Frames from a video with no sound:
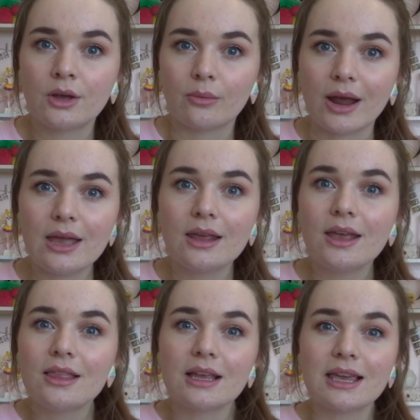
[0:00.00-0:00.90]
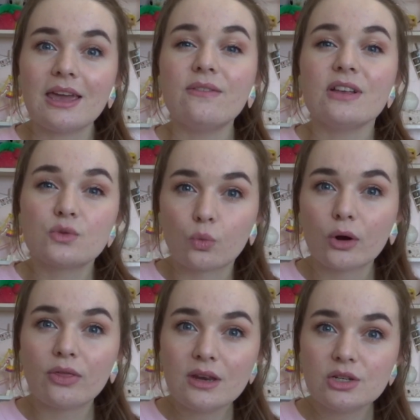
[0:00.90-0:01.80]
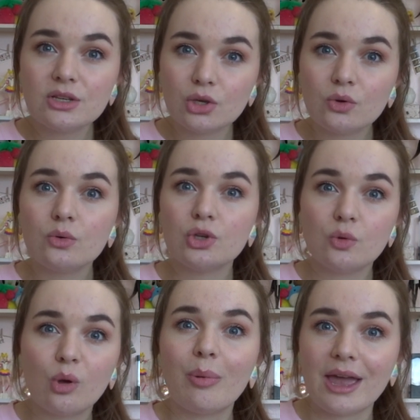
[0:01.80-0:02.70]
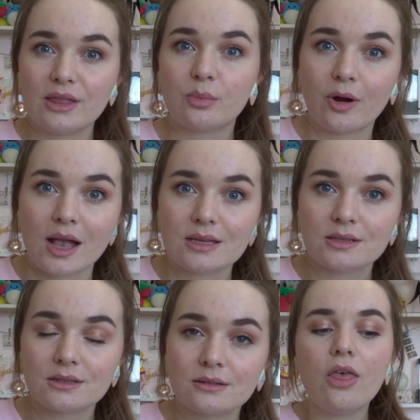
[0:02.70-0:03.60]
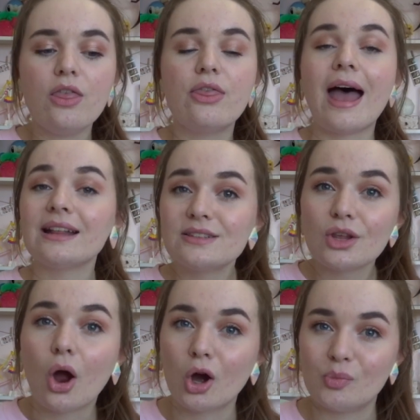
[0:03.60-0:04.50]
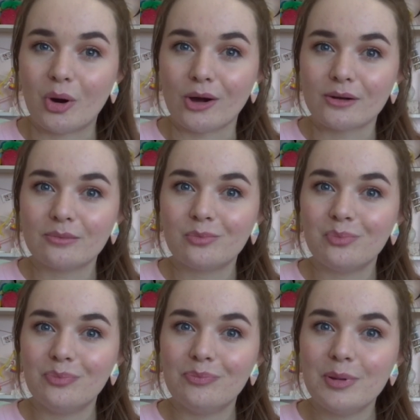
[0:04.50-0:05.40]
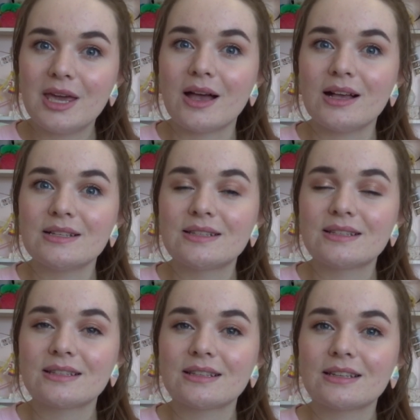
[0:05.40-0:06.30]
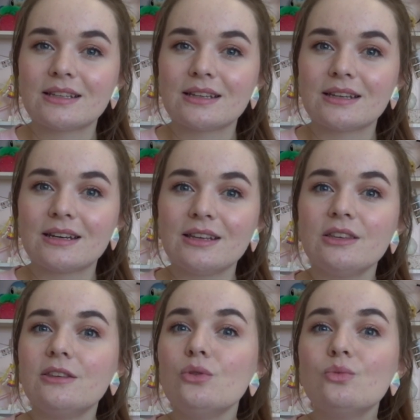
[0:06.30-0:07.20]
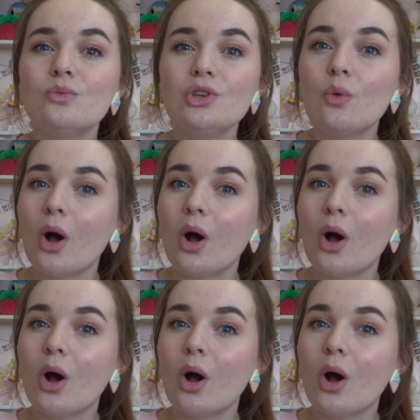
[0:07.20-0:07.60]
right? Like, if it's worth it to you, you will pay the price. That's the hard part, because you